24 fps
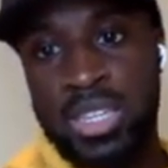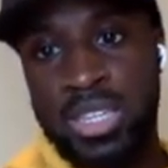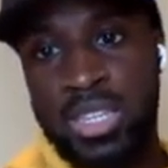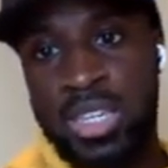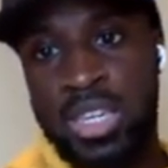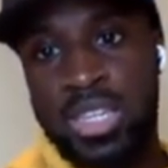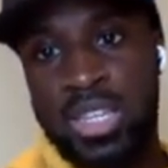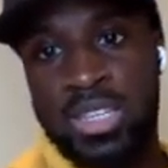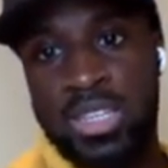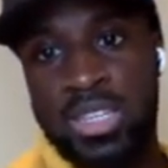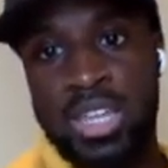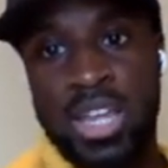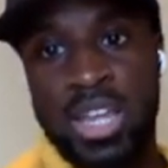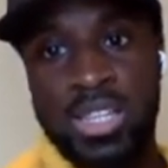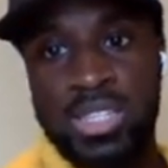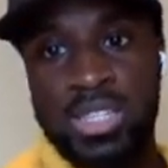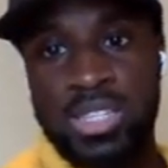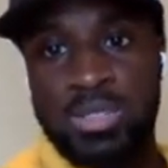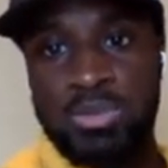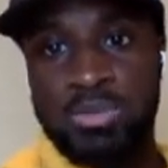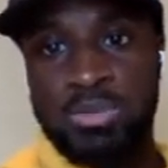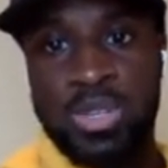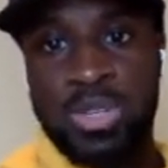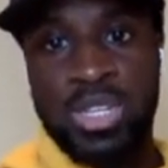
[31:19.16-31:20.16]

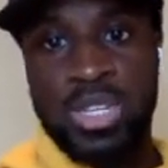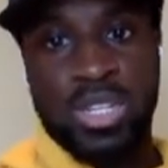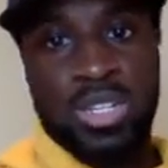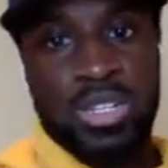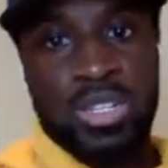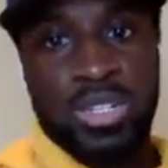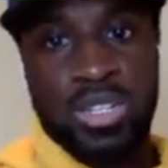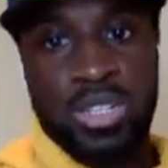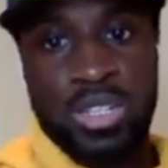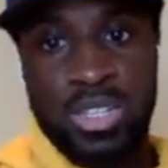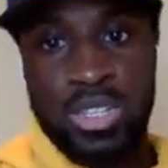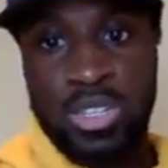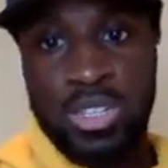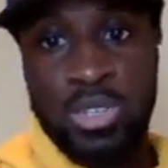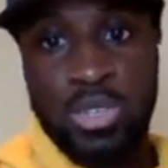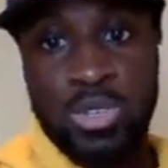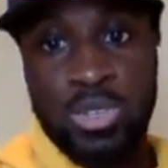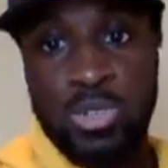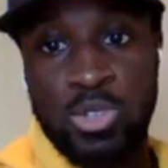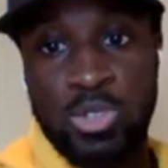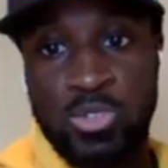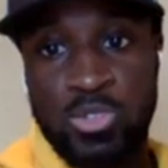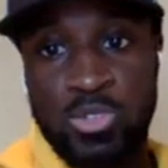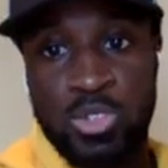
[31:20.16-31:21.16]
that's been
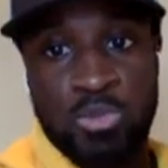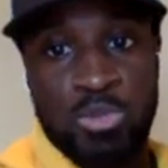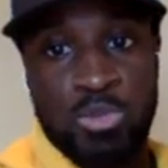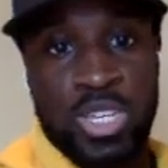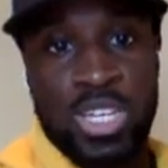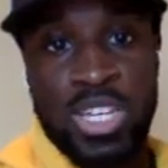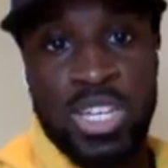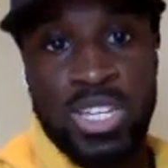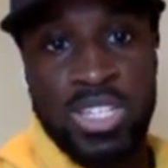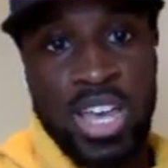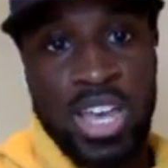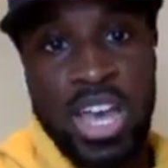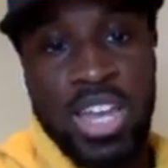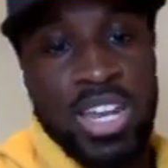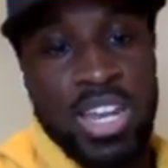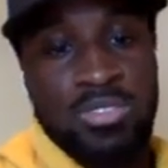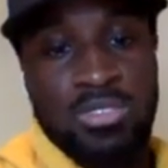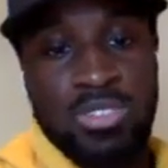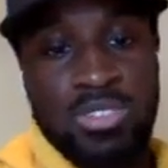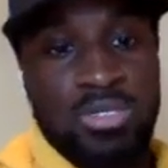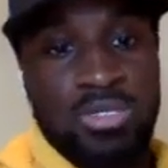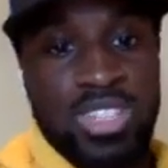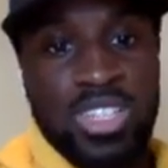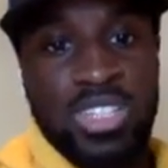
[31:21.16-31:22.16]
huge for me because I
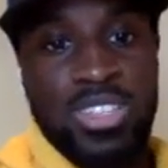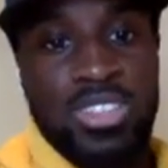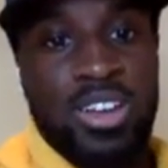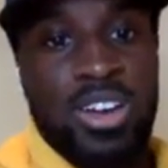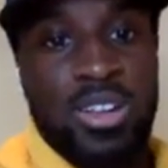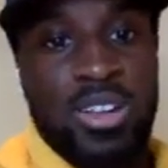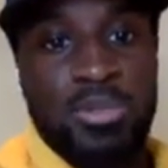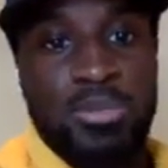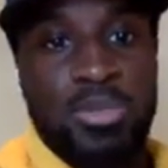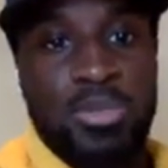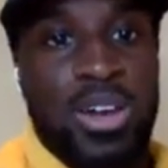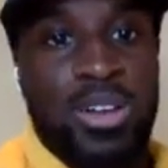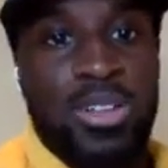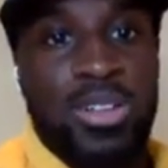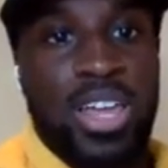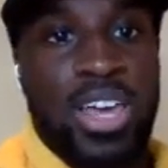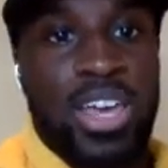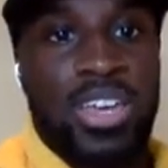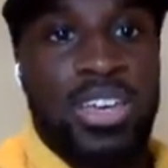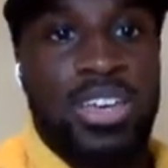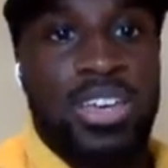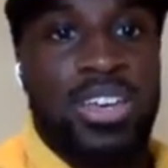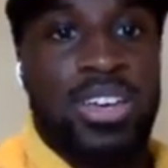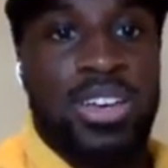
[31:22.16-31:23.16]
never really thought about
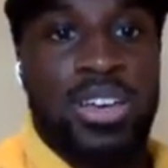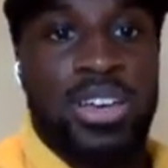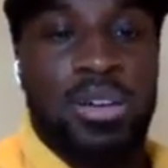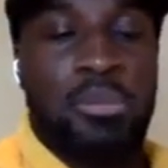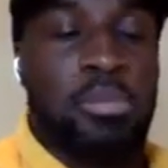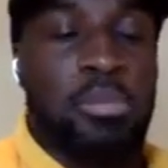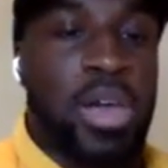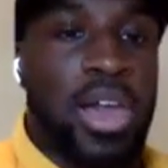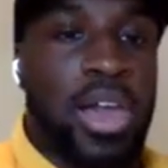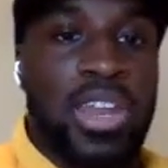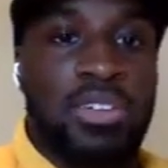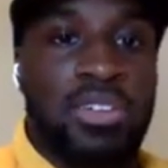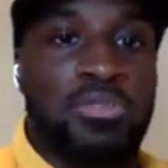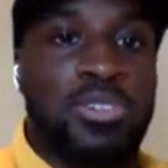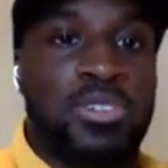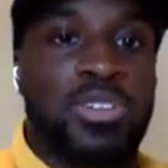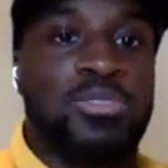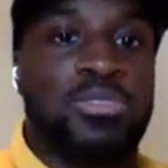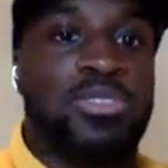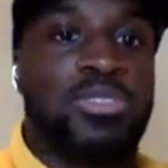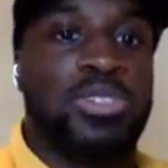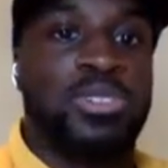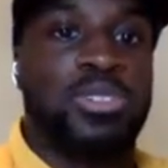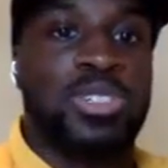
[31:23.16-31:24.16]
like planning for
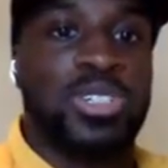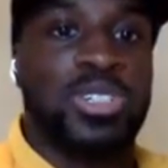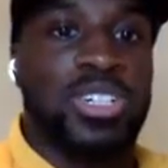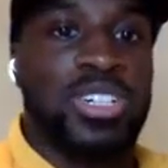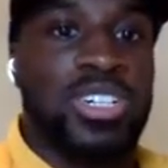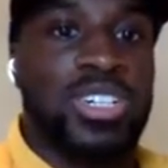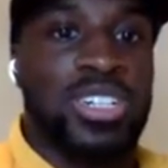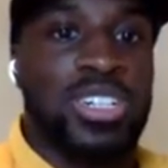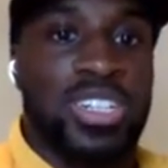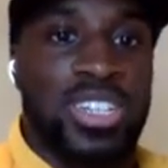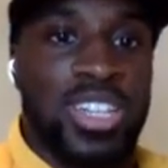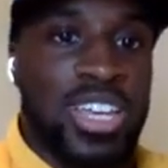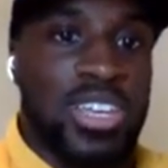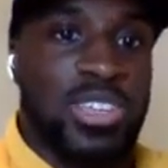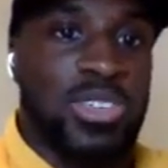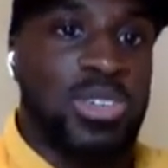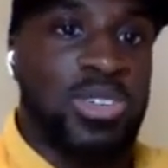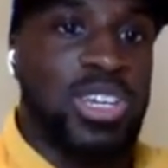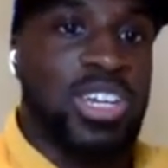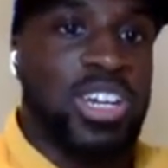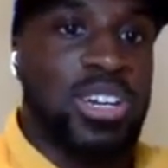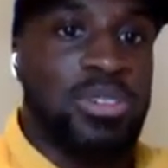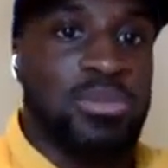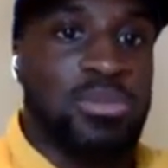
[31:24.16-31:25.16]
the future. Like
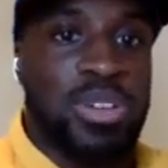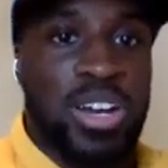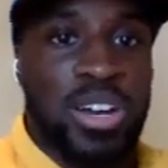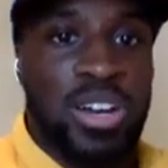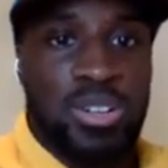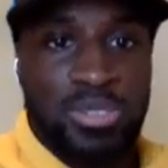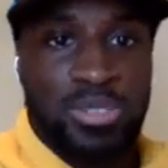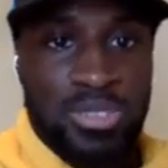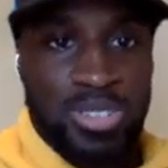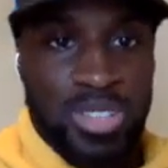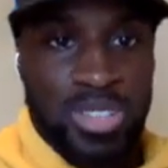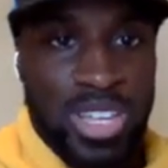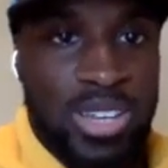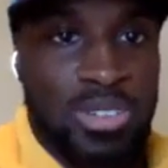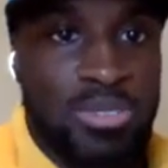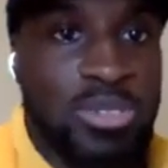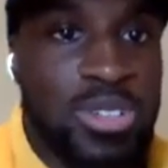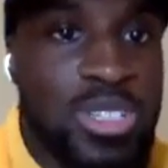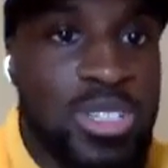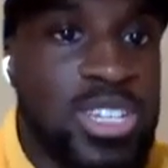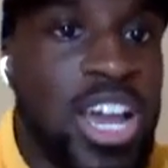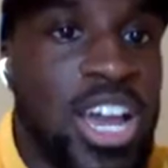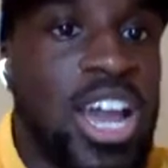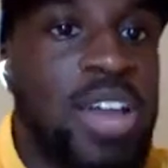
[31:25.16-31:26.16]
you hear about like
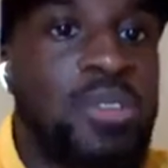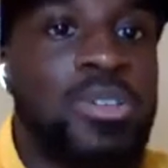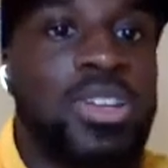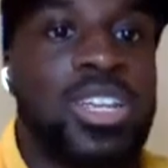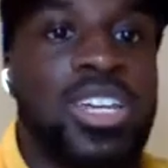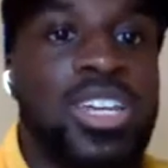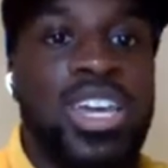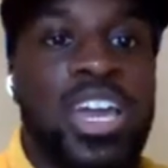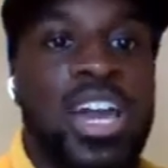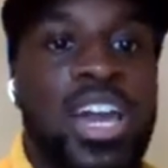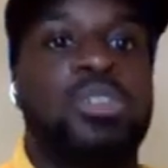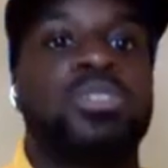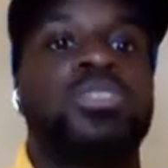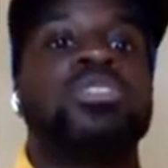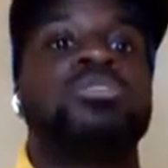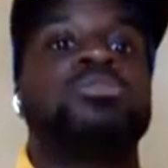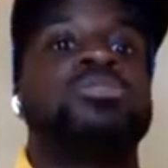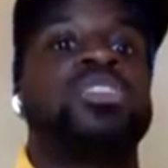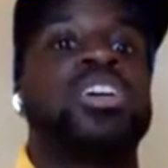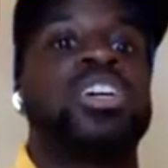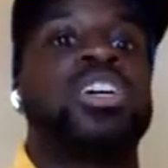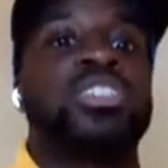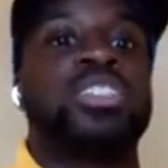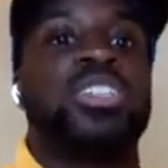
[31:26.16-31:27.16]
retirement accounts,
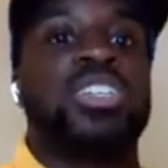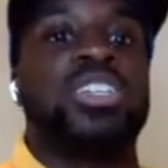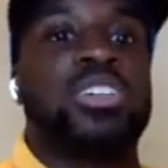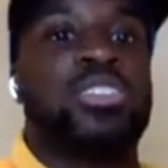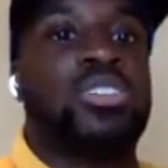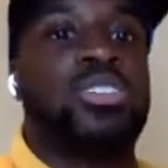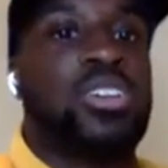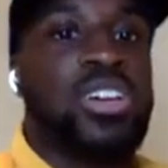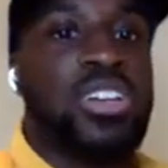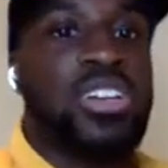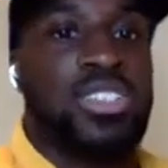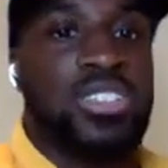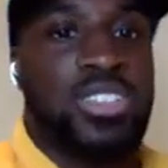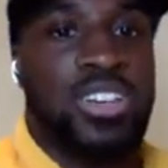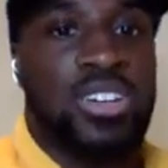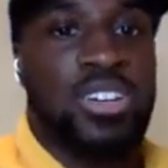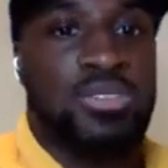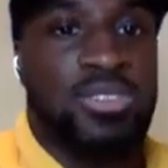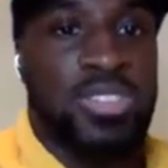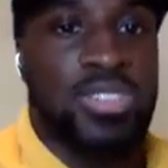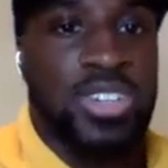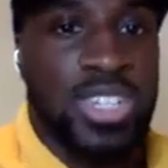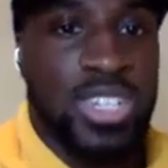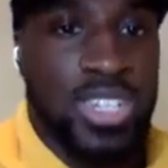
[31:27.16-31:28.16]
investing, all that
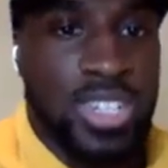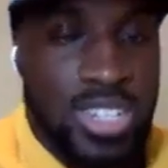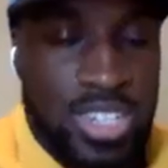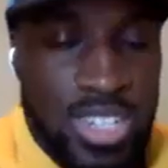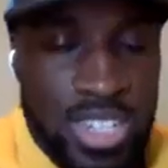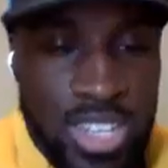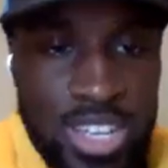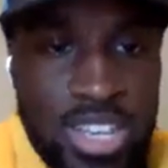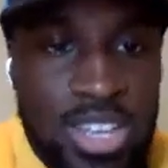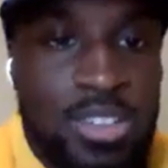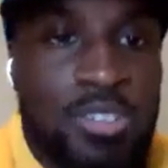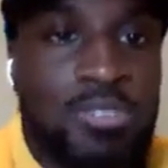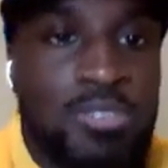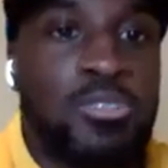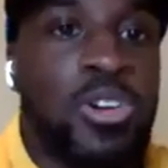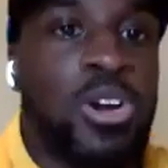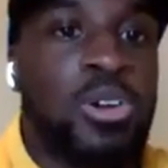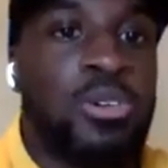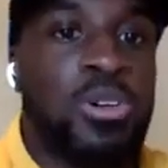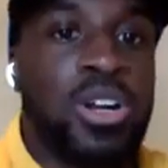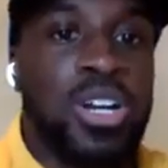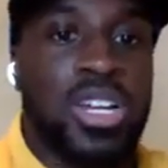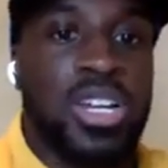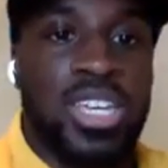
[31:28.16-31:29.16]
stuff, and
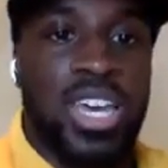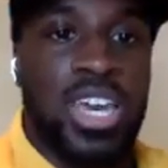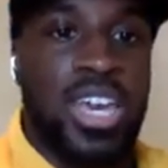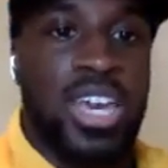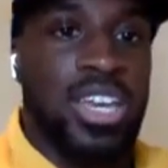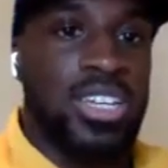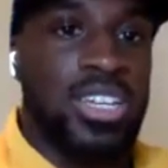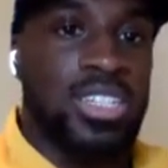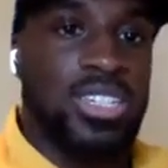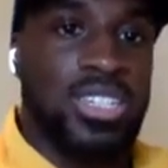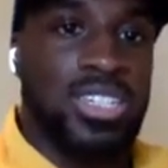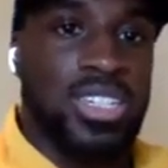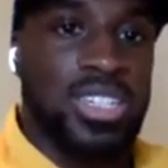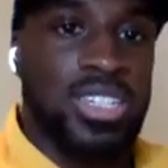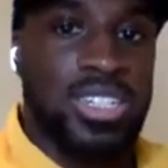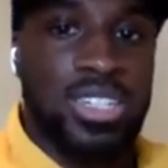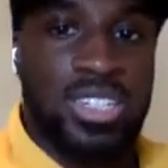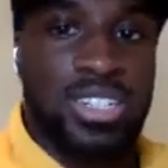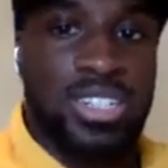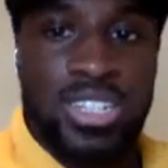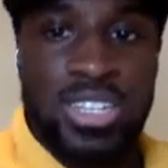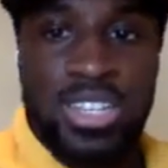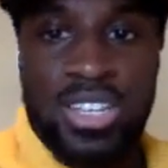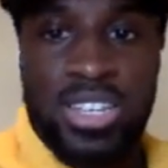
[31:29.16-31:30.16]
401ks.
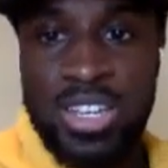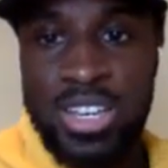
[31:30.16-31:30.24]
And